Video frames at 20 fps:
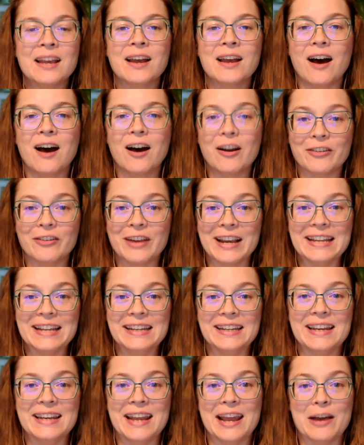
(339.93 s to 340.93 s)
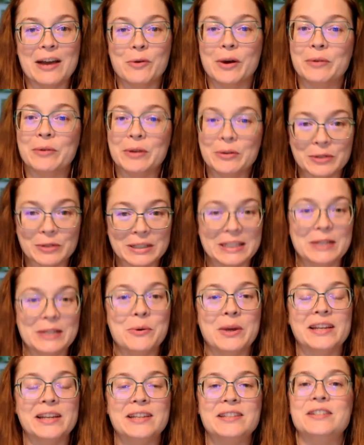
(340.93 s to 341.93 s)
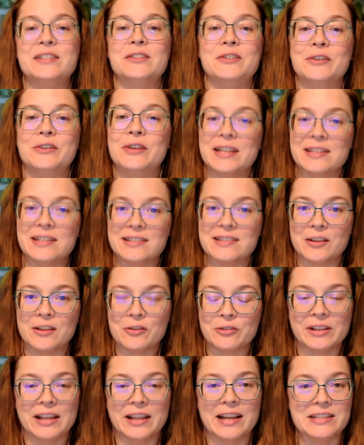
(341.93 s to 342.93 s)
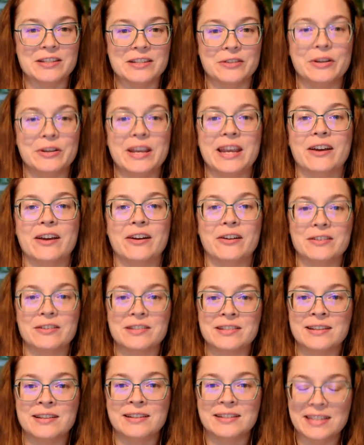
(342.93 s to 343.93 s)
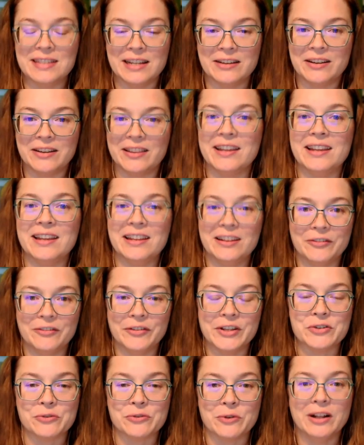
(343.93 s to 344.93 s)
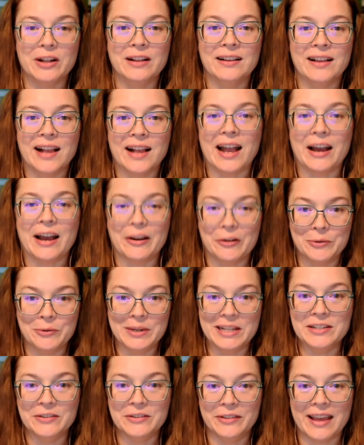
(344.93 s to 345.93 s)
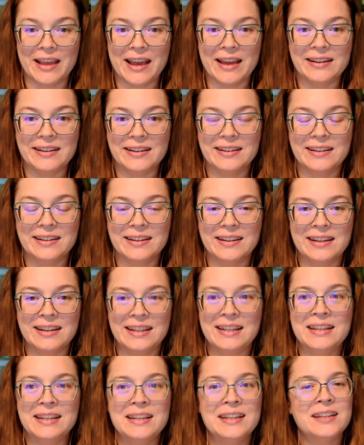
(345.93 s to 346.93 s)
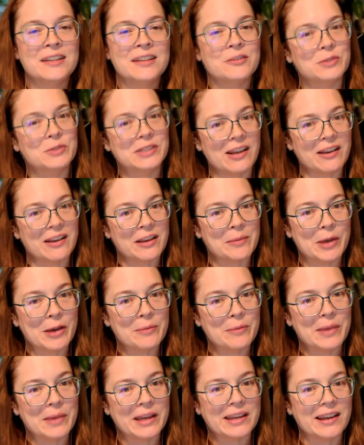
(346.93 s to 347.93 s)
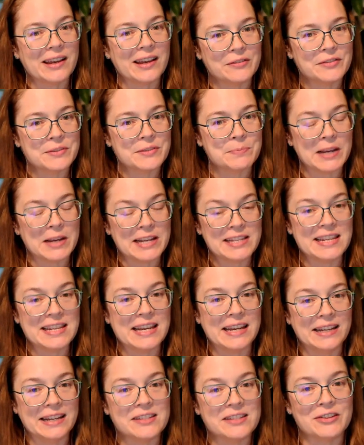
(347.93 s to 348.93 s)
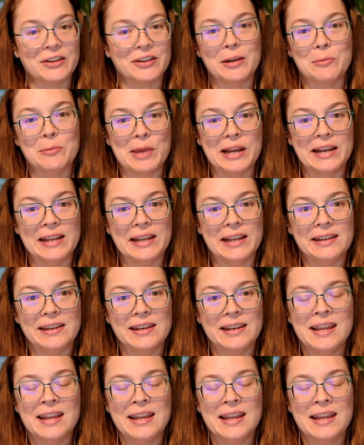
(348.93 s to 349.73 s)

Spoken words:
all right, now what we really want to do is localize OKRs down to the individual. How do we do that? We'll talk about my kind of spicy answer in a minute.